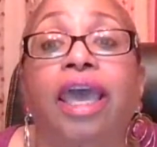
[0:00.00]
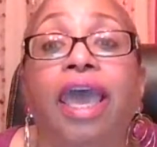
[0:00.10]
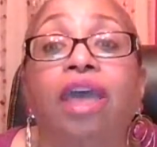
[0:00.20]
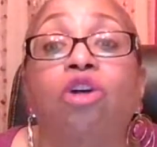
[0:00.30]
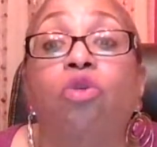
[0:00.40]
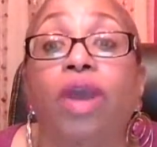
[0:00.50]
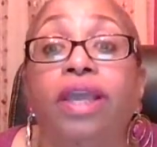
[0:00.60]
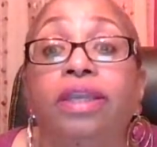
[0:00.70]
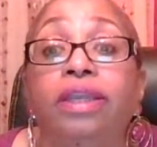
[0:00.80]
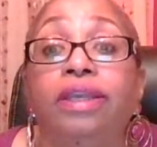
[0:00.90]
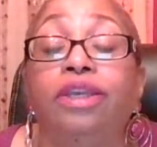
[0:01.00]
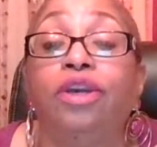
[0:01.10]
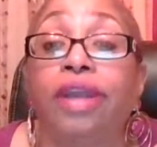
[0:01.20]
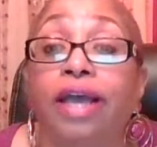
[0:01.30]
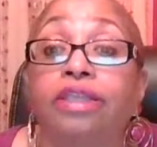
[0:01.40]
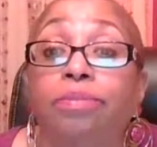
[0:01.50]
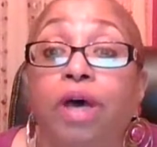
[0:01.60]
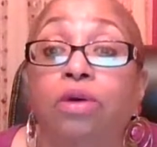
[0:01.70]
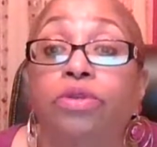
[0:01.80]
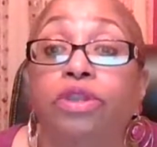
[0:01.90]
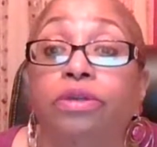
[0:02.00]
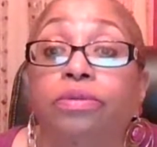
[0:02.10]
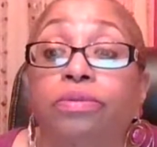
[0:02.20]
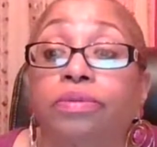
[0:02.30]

And granted, you're not supposed to.